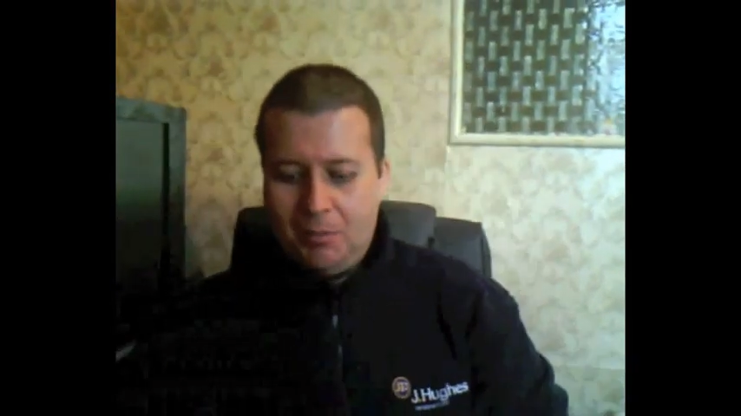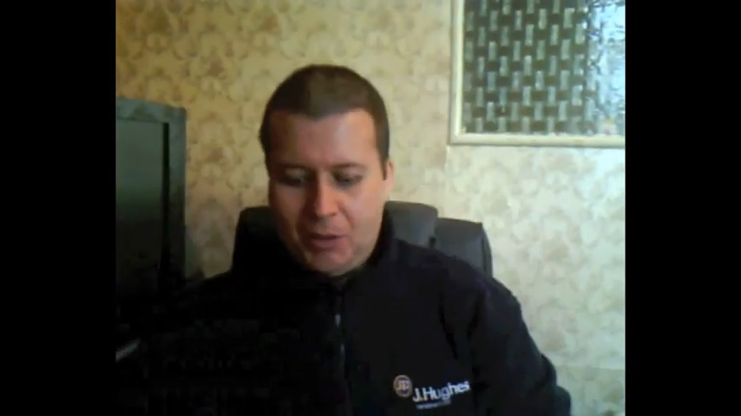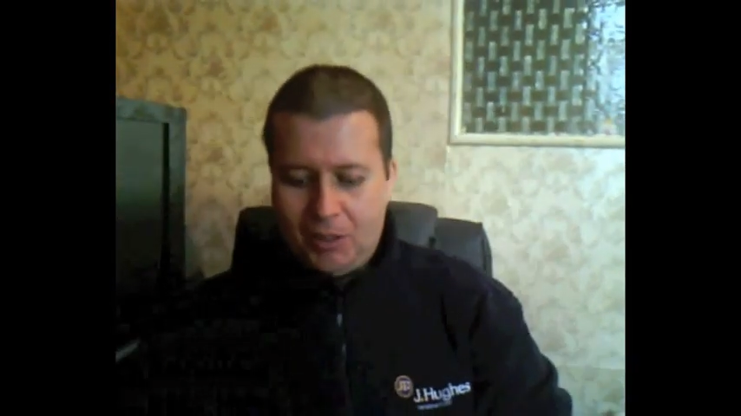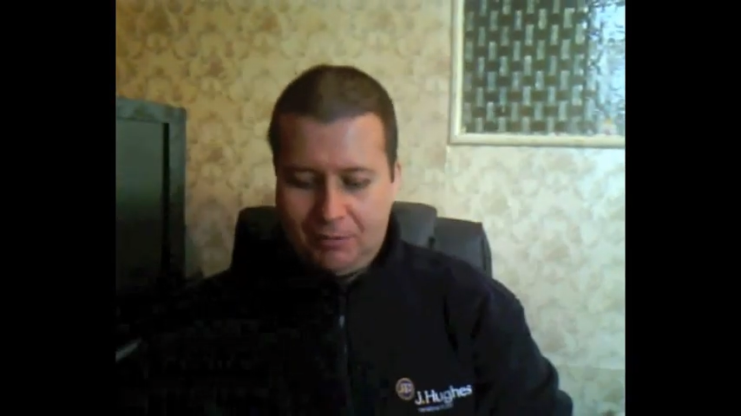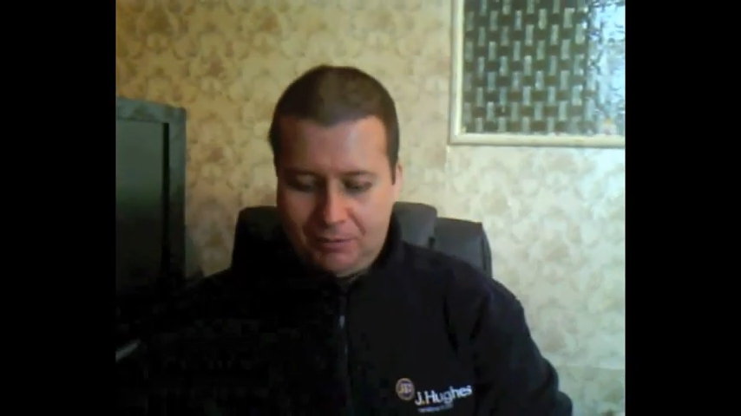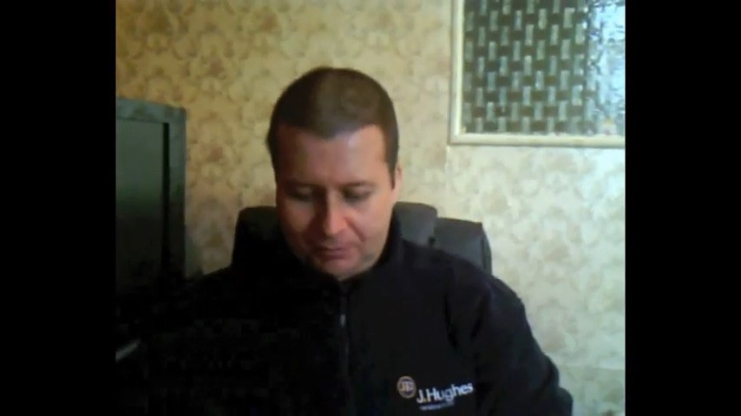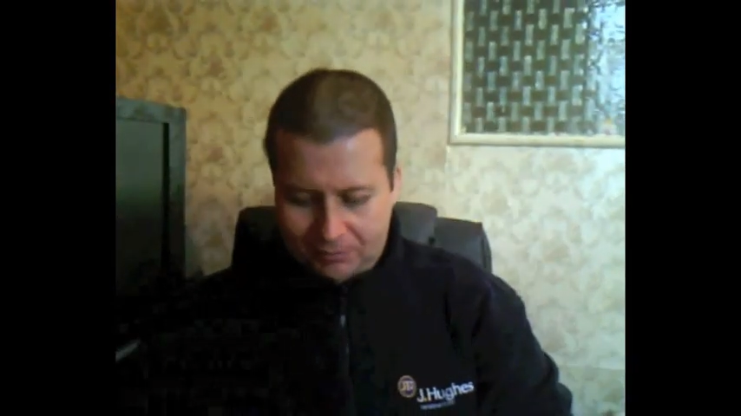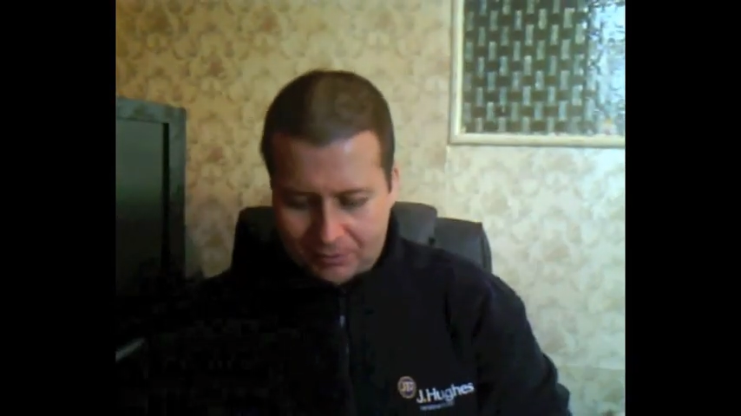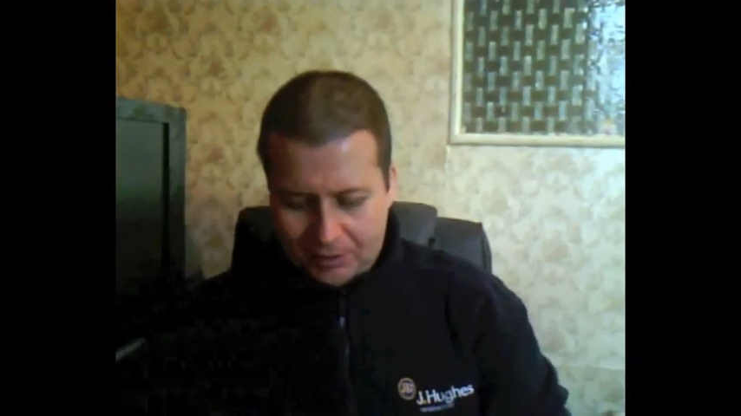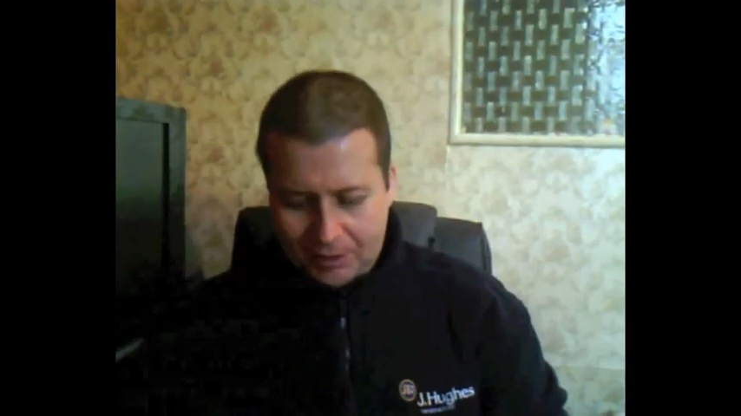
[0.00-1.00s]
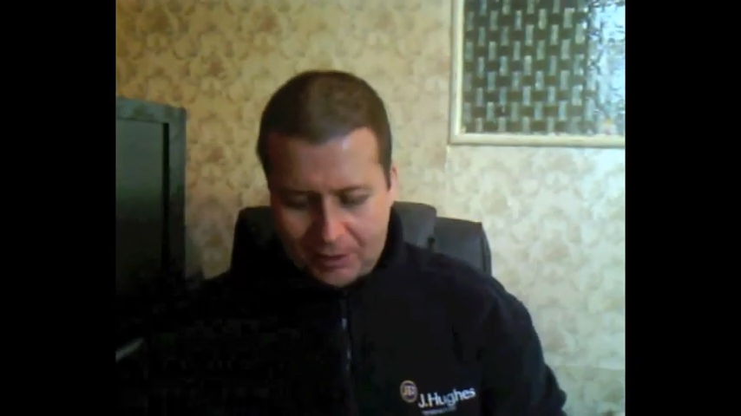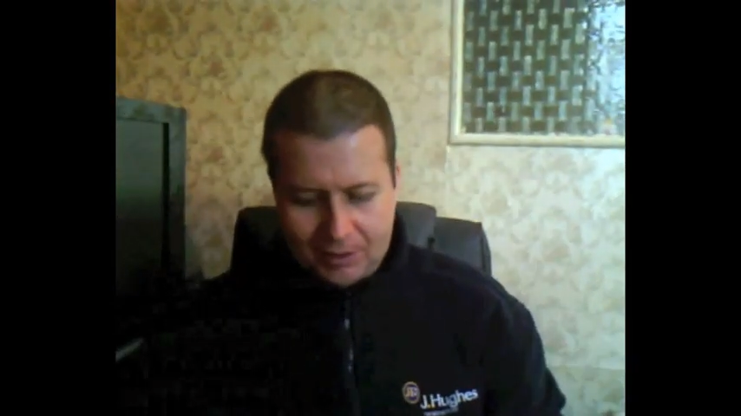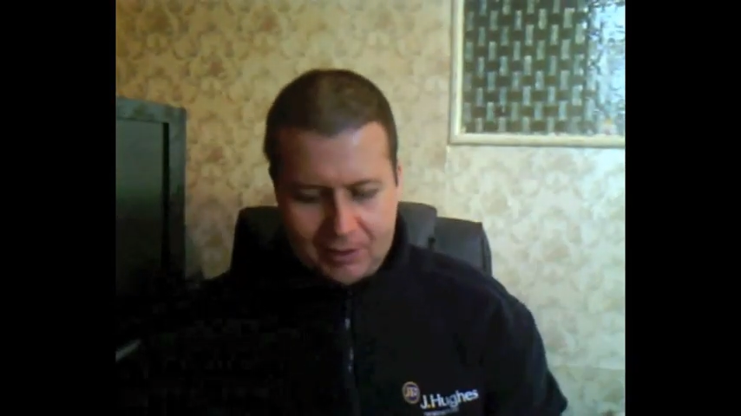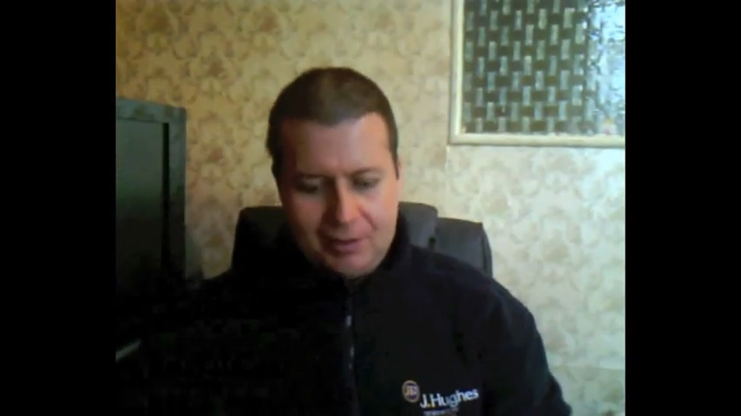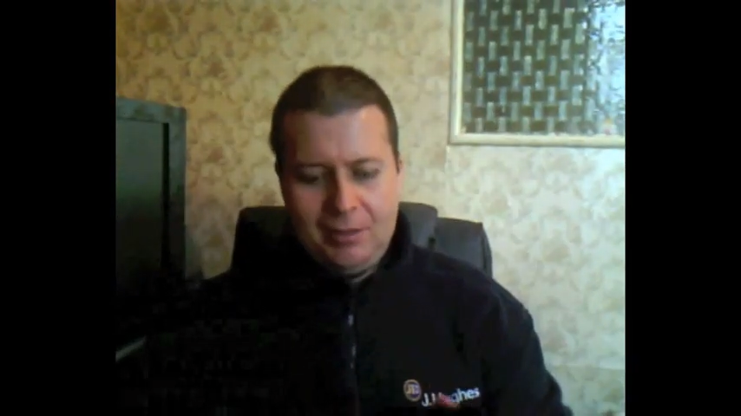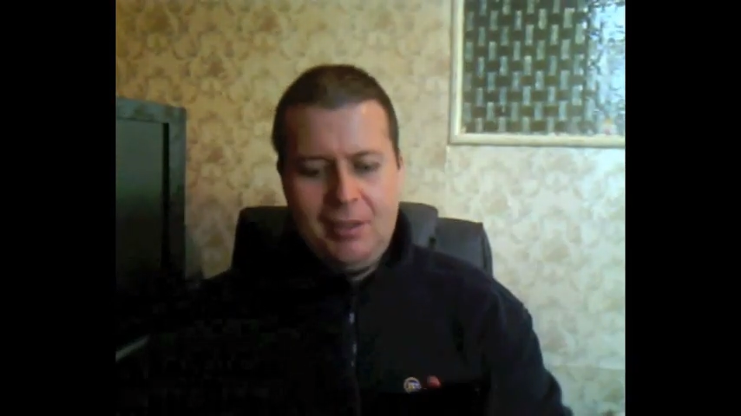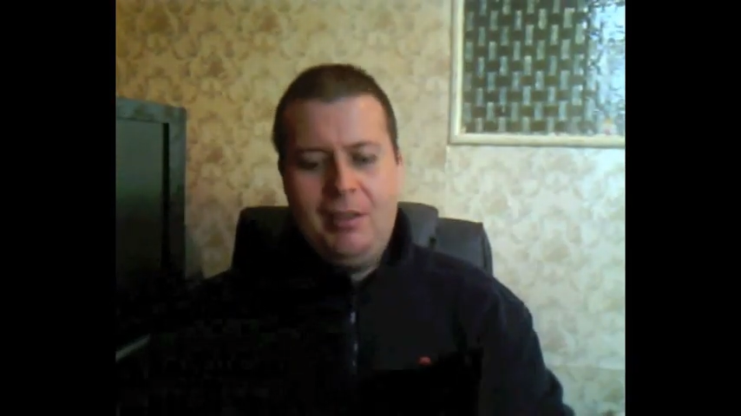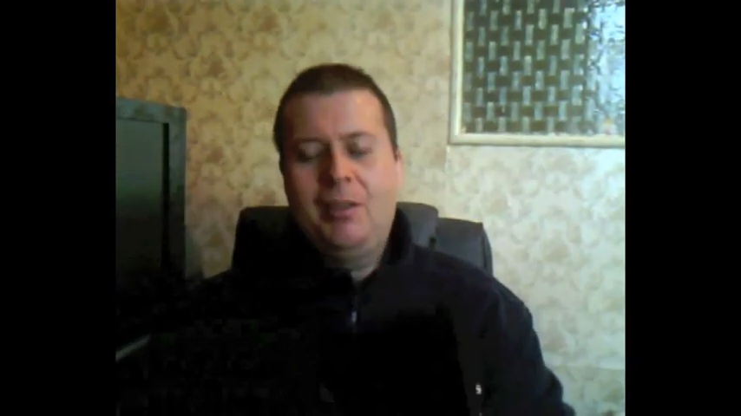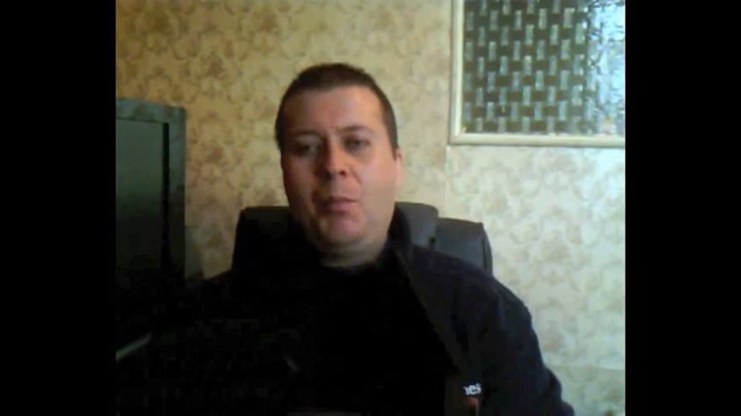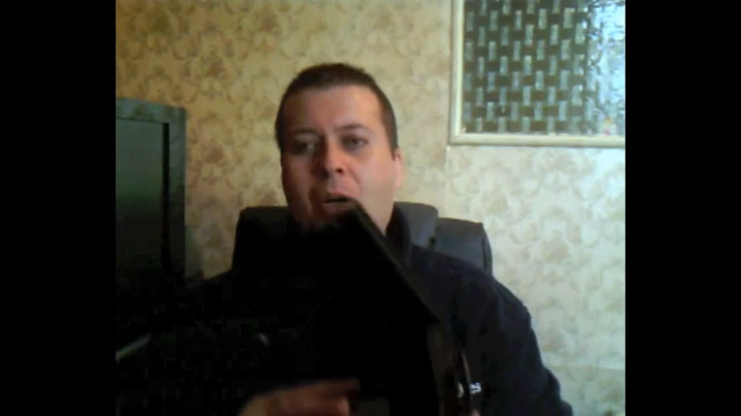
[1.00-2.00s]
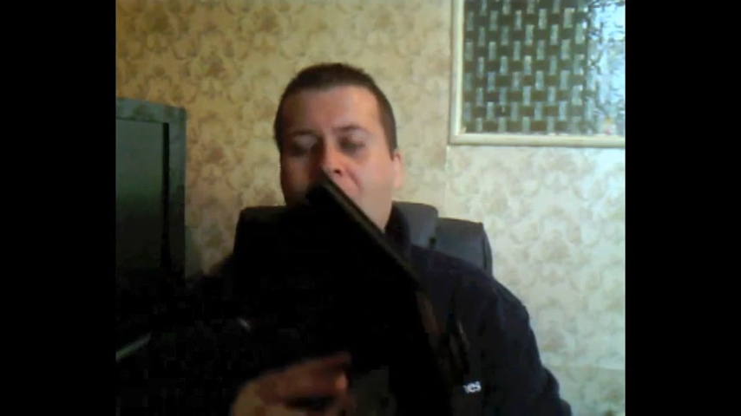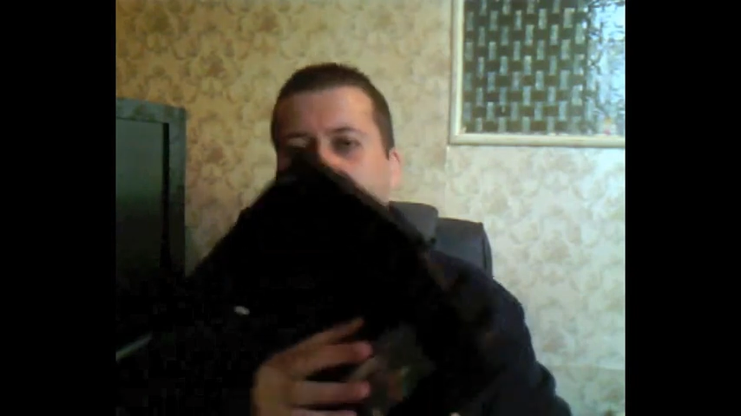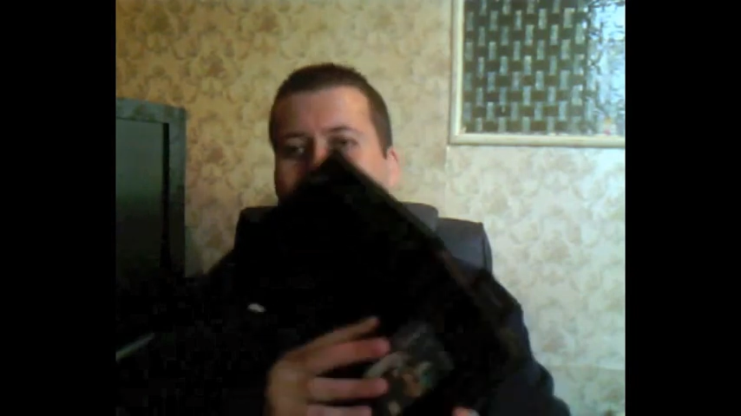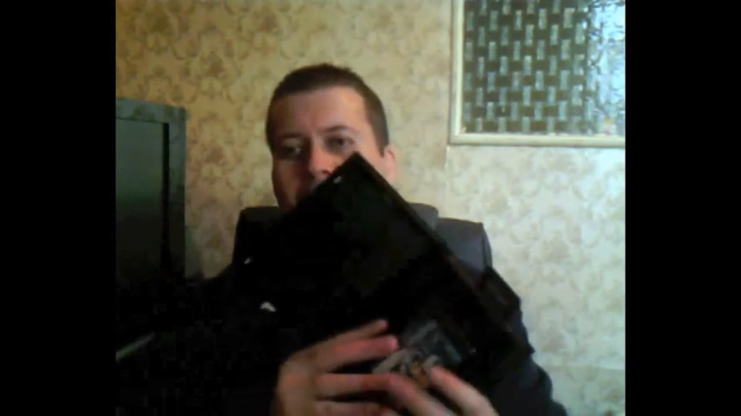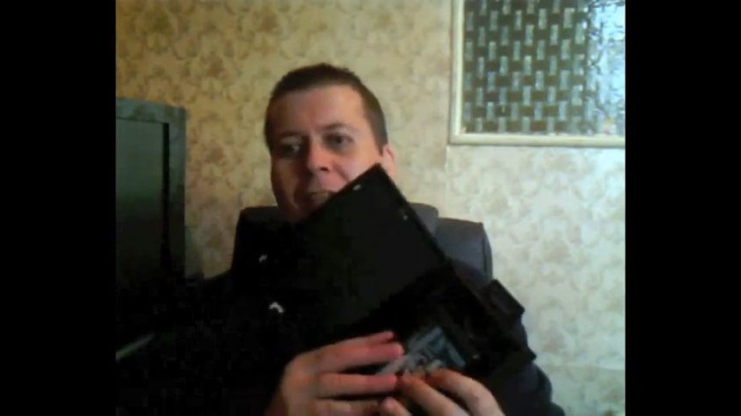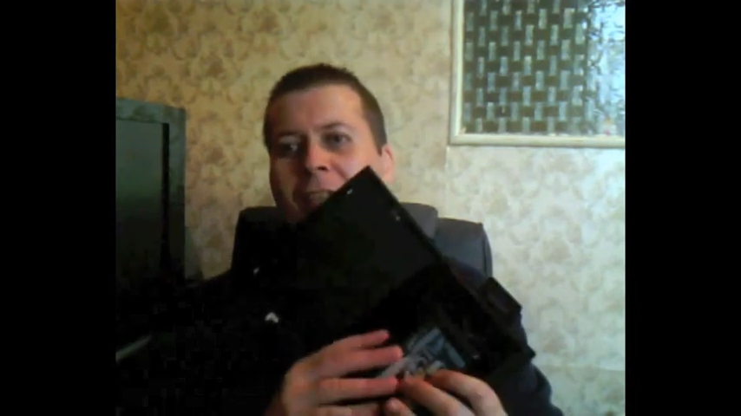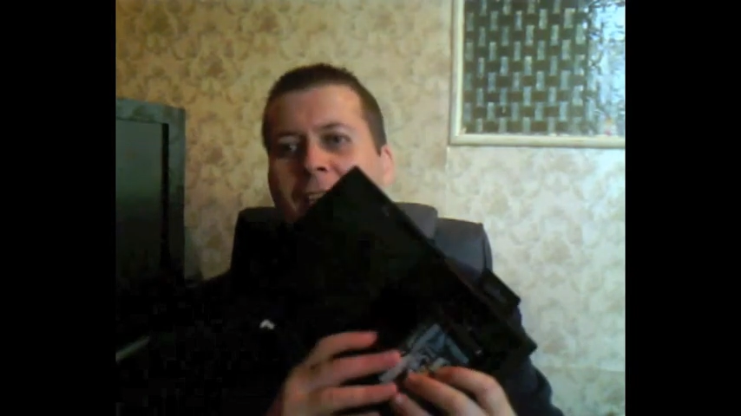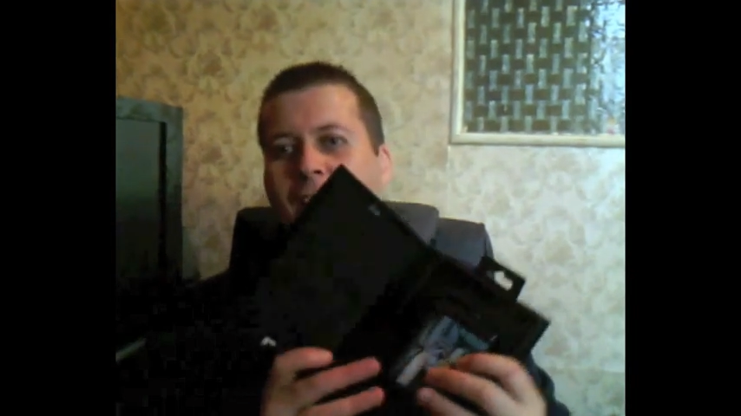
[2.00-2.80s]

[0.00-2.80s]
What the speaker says: But the box and the